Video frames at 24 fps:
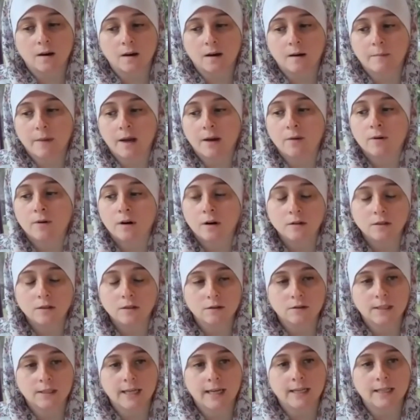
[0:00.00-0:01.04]
I would also
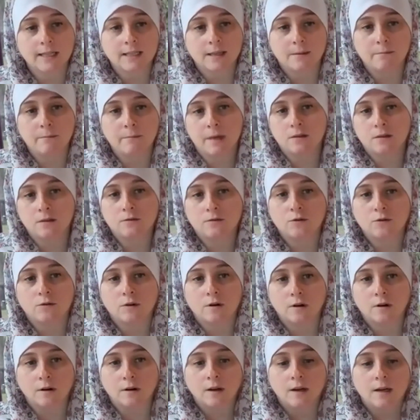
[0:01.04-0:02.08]
say as a
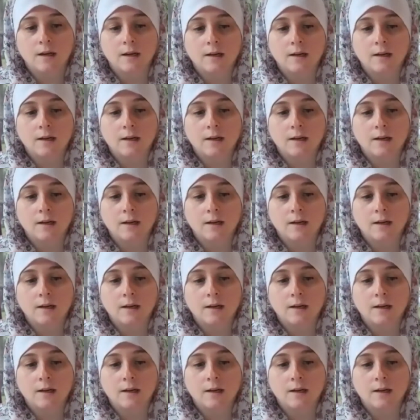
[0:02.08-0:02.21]
mentor,